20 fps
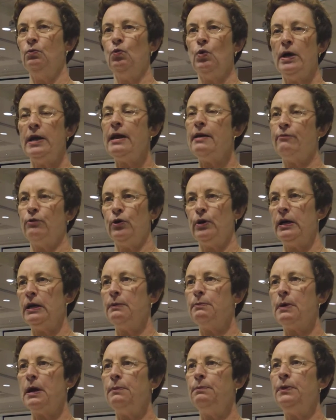whatever, and
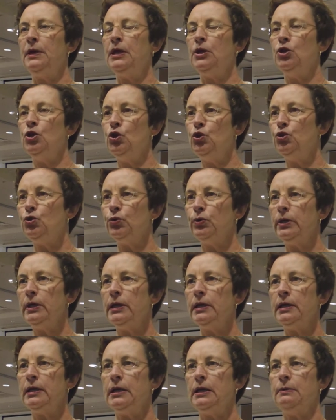it might be a
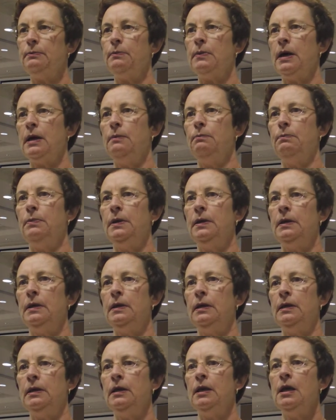nutrient, it might
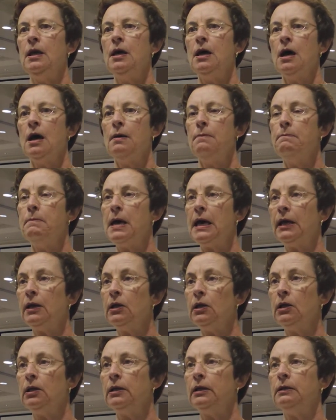be a
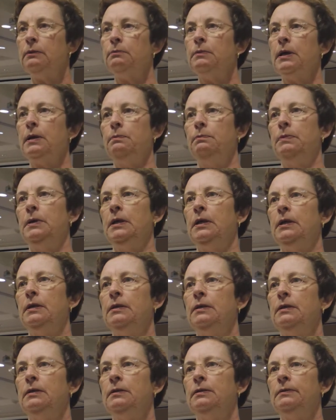metal, it might
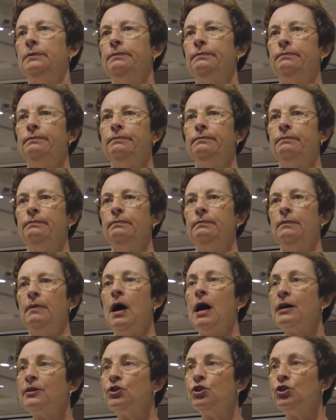be
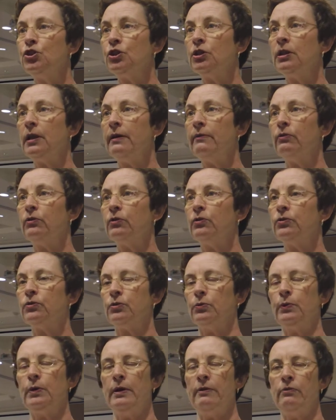oxygen
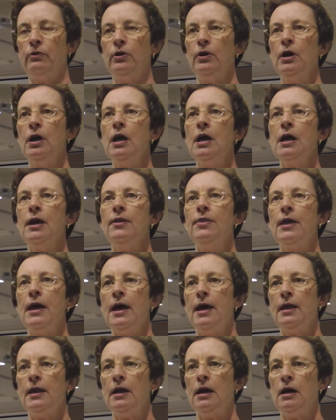levels, whatever,
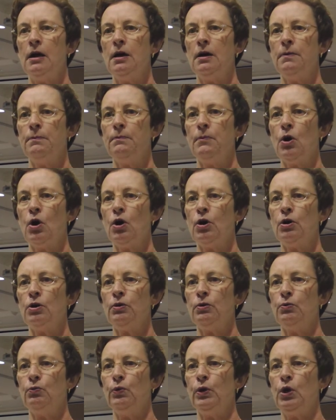that
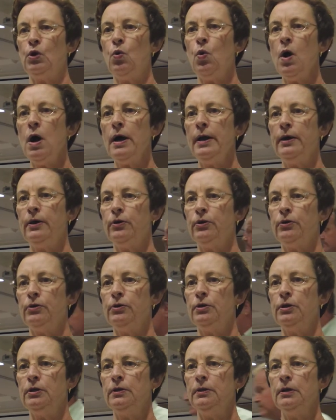are
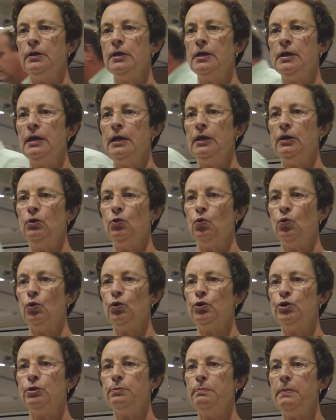required in
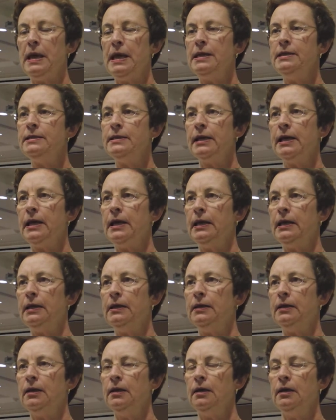order to maintain